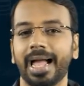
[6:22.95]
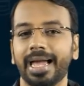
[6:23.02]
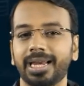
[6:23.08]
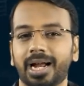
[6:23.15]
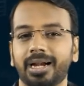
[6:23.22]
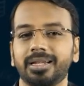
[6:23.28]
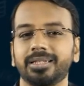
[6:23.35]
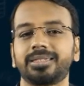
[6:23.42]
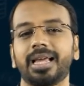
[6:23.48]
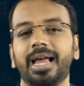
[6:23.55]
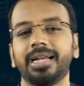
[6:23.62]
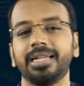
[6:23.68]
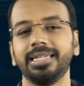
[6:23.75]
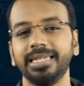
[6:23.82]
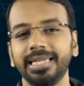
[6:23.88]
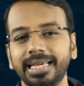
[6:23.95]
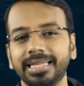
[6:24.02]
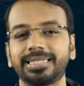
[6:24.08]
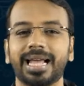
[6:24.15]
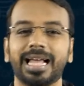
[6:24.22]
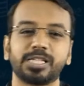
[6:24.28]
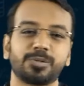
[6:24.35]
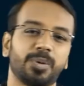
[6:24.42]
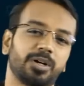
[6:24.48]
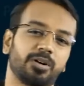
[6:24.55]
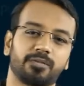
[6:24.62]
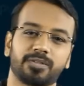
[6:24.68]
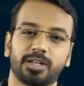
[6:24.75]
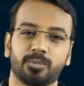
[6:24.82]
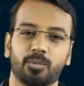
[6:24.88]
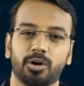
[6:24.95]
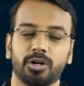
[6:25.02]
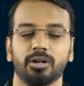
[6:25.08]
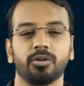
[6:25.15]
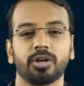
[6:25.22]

and understand each aspect of that model.